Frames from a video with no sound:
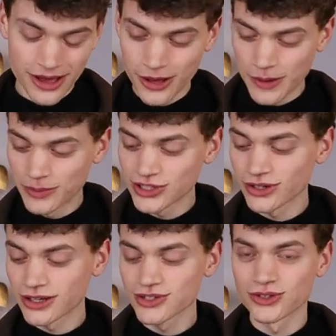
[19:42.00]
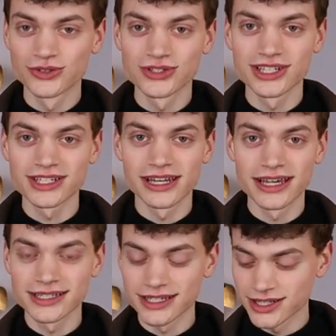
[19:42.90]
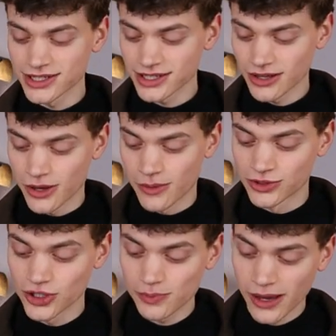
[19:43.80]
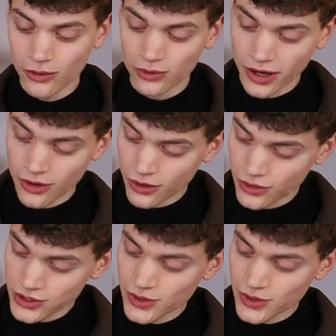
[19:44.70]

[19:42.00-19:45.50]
Um, but you can also use these glazes um, just by, on their own.